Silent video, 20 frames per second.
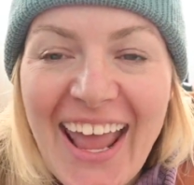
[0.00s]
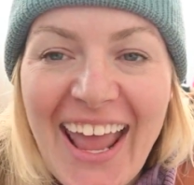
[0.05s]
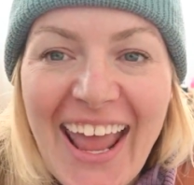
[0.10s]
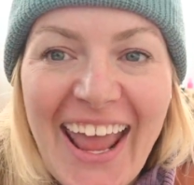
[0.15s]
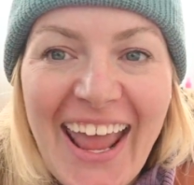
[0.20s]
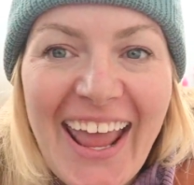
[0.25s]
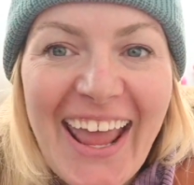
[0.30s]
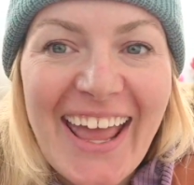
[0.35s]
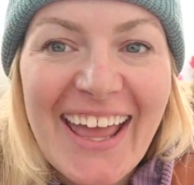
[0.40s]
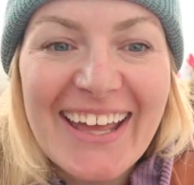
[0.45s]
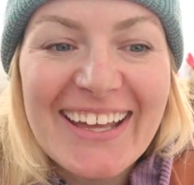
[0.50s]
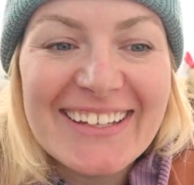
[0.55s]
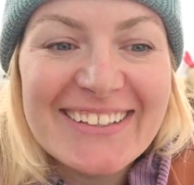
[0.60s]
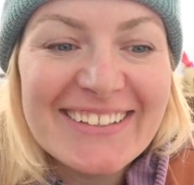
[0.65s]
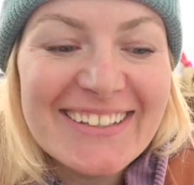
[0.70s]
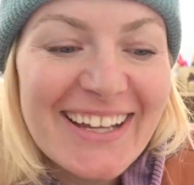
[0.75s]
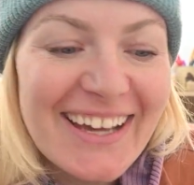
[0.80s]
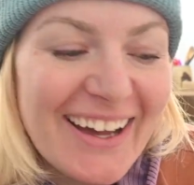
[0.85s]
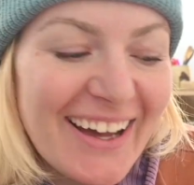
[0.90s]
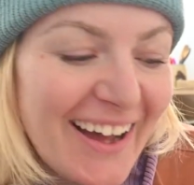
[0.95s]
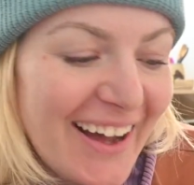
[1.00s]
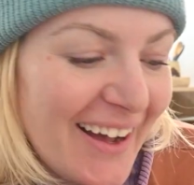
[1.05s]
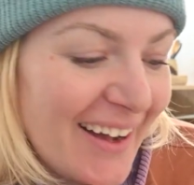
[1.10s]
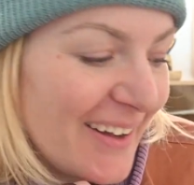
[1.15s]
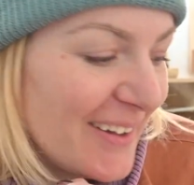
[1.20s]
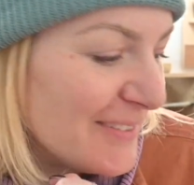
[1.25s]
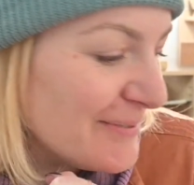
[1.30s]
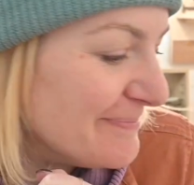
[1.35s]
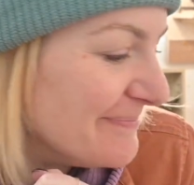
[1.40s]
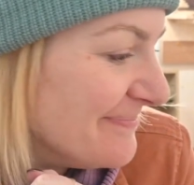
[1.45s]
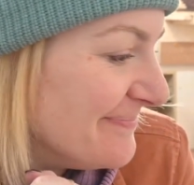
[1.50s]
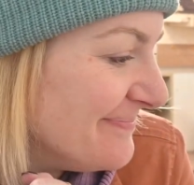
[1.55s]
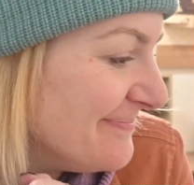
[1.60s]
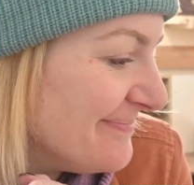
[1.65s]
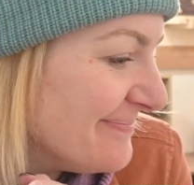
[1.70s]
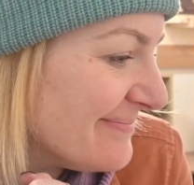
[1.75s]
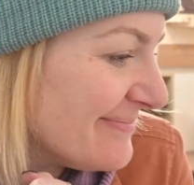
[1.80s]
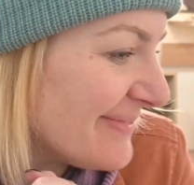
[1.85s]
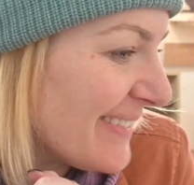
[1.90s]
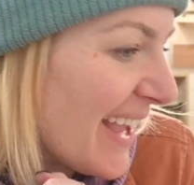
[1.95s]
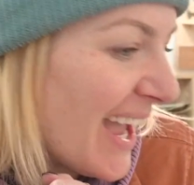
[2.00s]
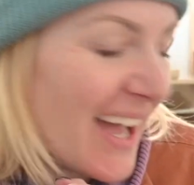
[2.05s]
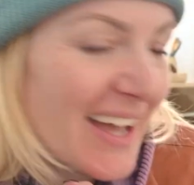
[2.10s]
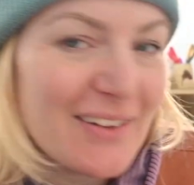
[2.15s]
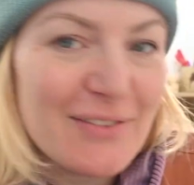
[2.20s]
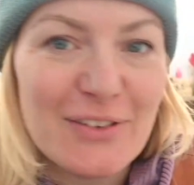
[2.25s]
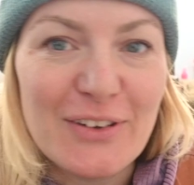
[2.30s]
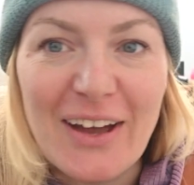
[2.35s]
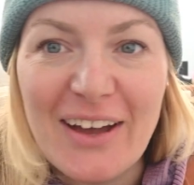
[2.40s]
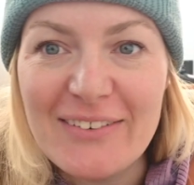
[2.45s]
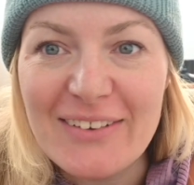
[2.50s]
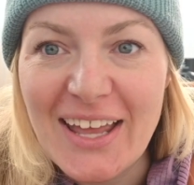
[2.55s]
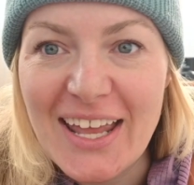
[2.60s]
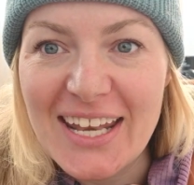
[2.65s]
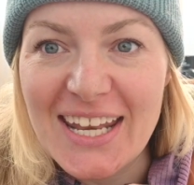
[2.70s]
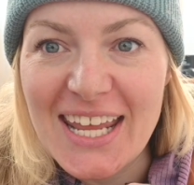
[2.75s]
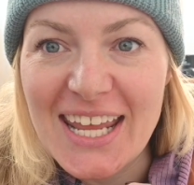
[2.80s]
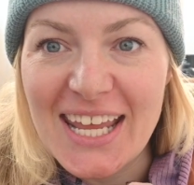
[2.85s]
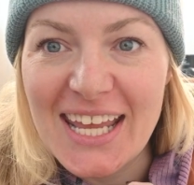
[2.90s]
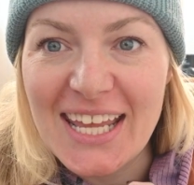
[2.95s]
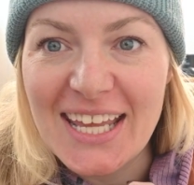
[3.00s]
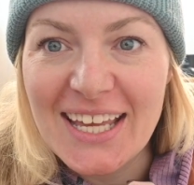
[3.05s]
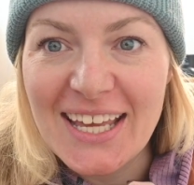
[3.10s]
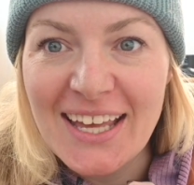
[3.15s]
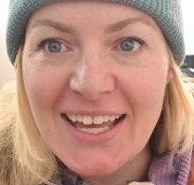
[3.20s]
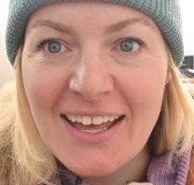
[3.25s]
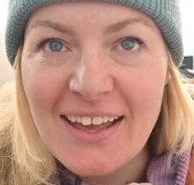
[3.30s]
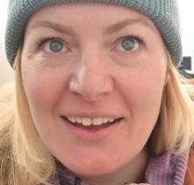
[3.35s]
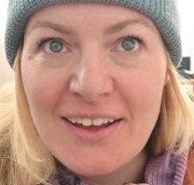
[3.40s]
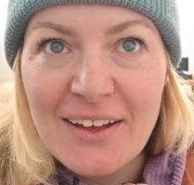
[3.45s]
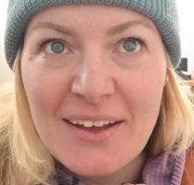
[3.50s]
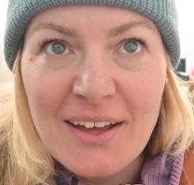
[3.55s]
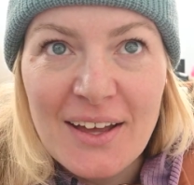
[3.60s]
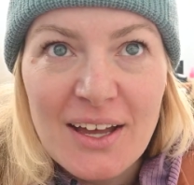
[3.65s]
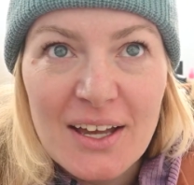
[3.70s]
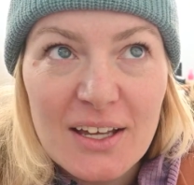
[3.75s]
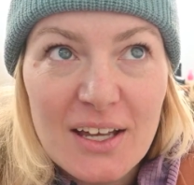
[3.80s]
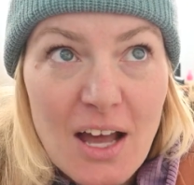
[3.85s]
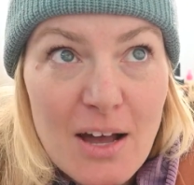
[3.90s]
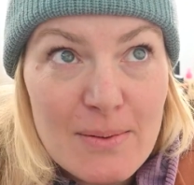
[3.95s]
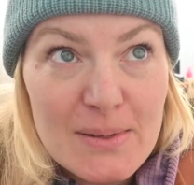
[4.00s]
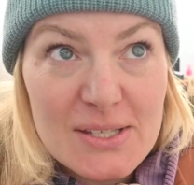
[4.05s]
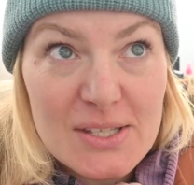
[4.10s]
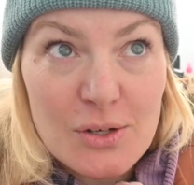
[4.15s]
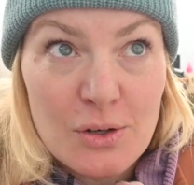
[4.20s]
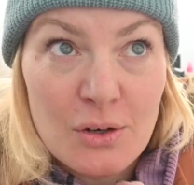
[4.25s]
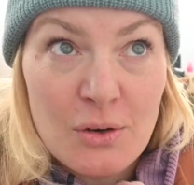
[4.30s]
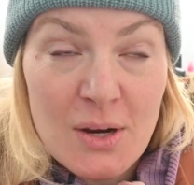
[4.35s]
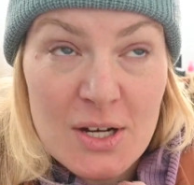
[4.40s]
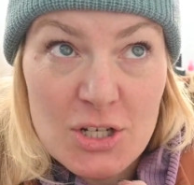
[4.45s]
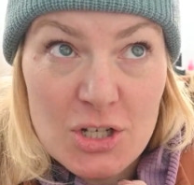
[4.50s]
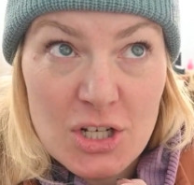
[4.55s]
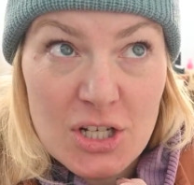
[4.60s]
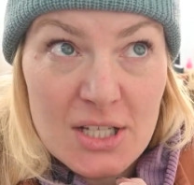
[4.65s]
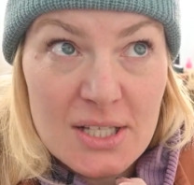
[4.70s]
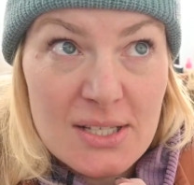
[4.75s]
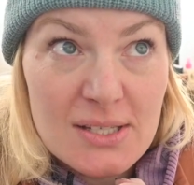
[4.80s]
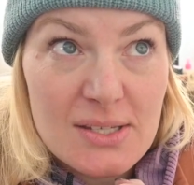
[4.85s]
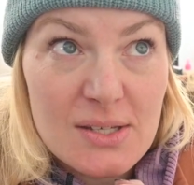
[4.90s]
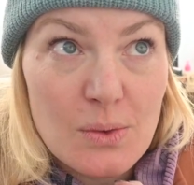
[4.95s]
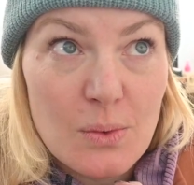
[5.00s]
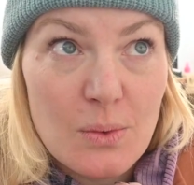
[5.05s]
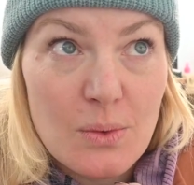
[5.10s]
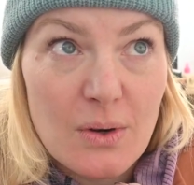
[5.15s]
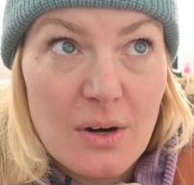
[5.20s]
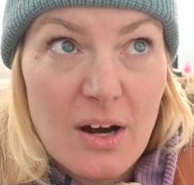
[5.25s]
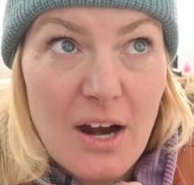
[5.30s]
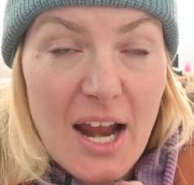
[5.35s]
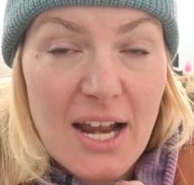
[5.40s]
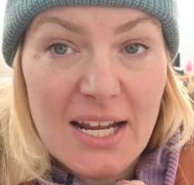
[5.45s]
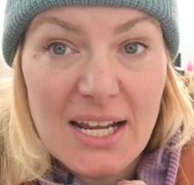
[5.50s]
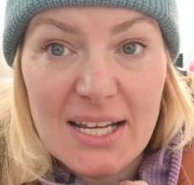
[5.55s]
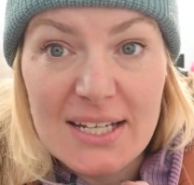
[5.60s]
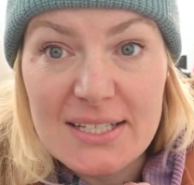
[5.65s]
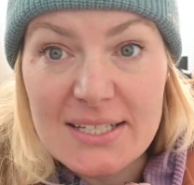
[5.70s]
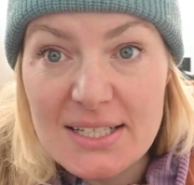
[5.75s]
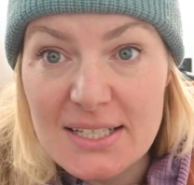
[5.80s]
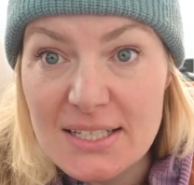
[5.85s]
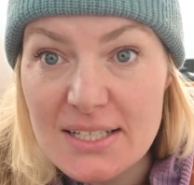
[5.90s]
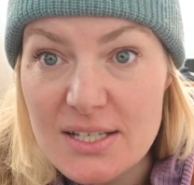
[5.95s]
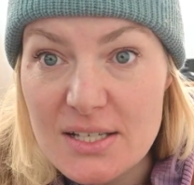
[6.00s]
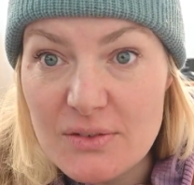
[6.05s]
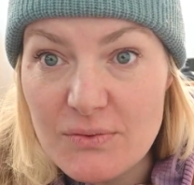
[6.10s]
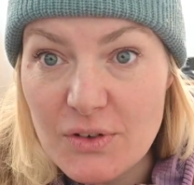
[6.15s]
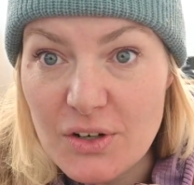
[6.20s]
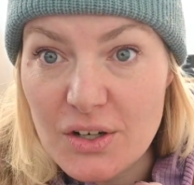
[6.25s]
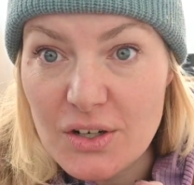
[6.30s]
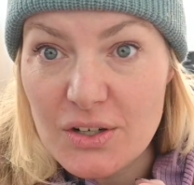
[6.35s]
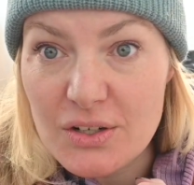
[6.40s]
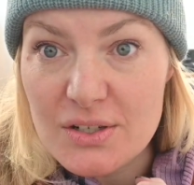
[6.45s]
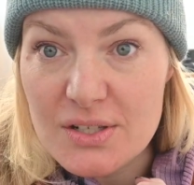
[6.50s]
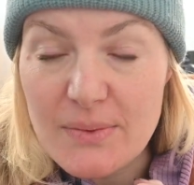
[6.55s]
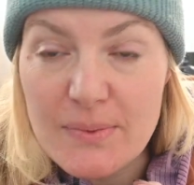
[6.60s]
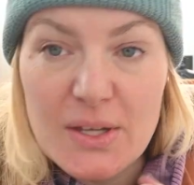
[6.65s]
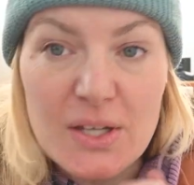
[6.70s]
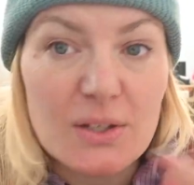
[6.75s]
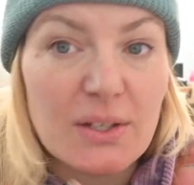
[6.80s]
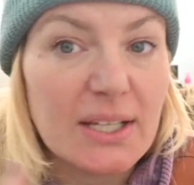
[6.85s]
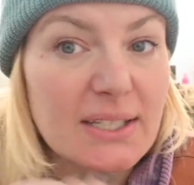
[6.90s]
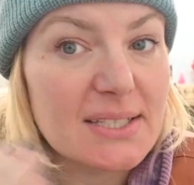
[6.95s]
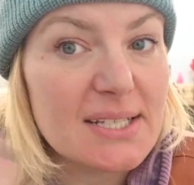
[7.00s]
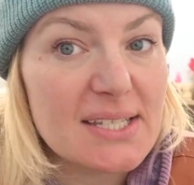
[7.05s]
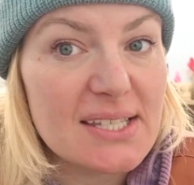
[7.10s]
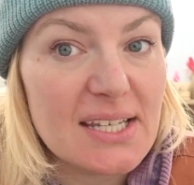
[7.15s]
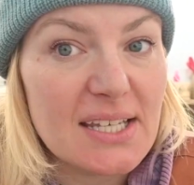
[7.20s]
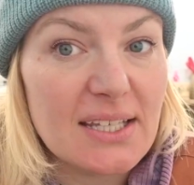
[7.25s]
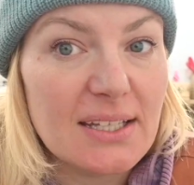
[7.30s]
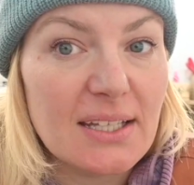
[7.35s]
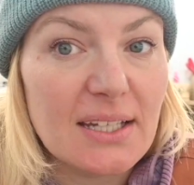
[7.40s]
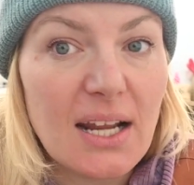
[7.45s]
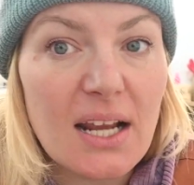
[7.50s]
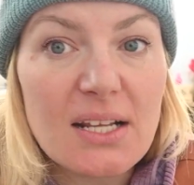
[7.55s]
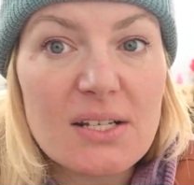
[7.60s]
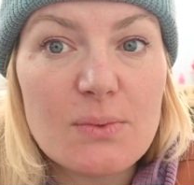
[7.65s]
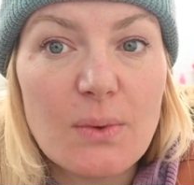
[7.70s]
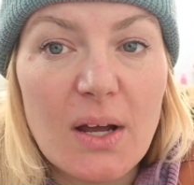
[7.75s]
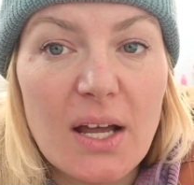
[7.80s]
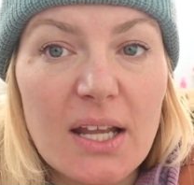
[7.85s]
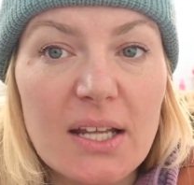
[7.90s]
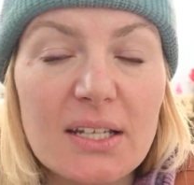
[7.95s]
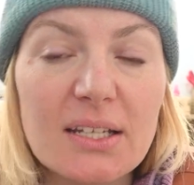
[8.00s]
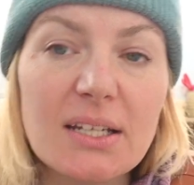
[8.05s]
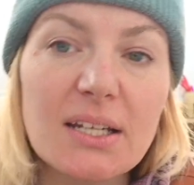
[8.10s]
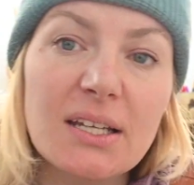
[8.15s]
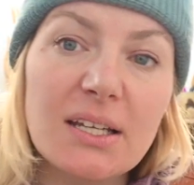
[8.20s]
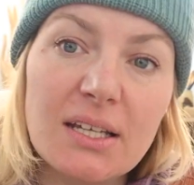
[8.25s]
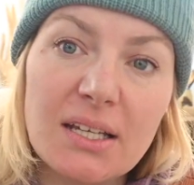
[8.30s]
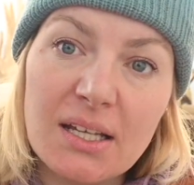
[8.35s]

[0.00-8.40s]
And yeah, if you have any comments or questions or any ideas for something you'd like to see in the next one,